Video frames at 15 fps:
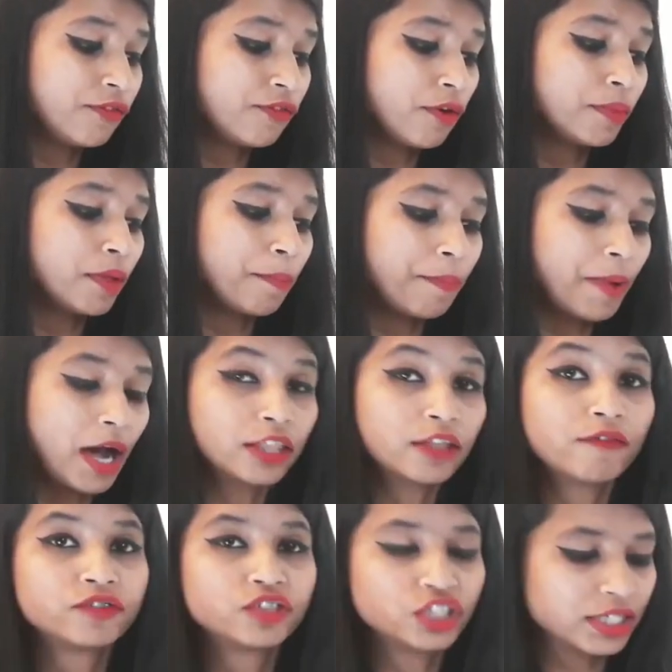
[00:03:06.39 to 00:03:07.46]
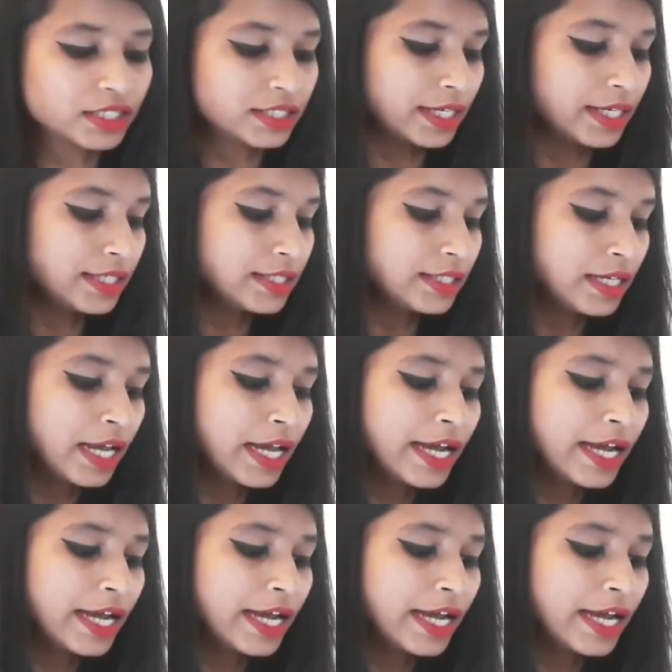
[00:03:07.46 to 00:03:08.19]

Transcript: from the path of justice